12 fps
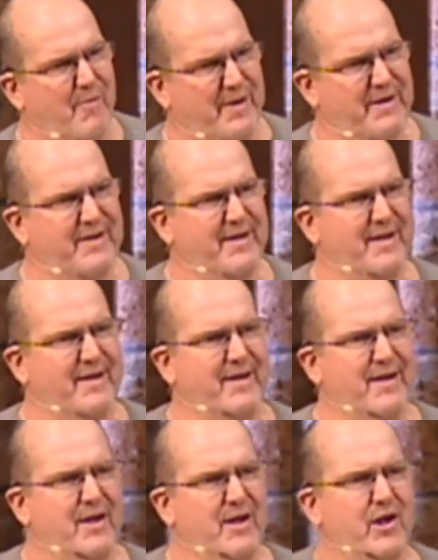woman,
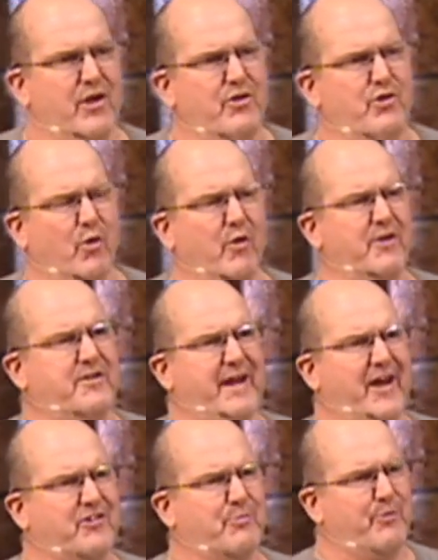your
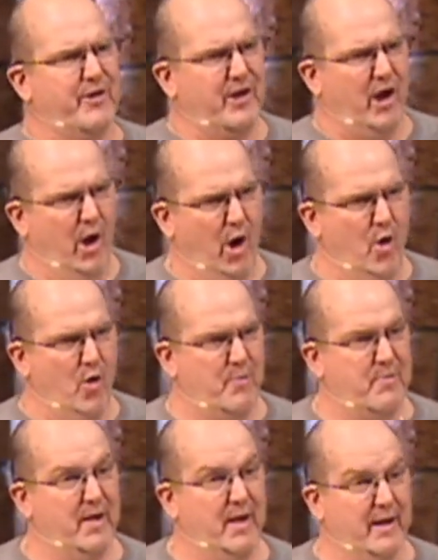desperate
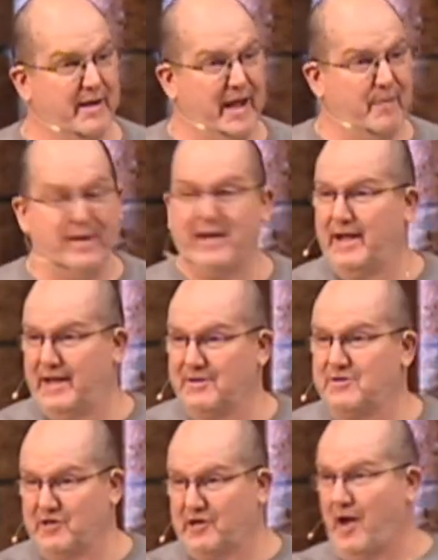hope can
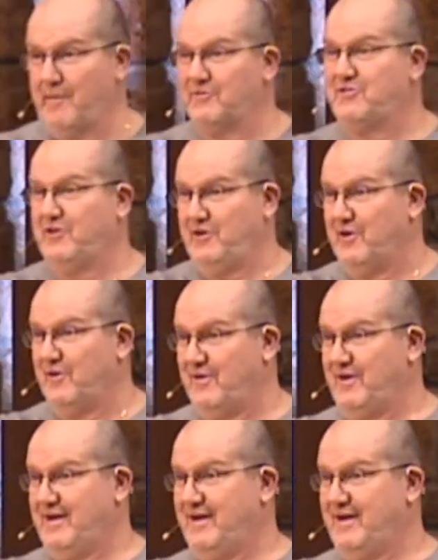begin to come to you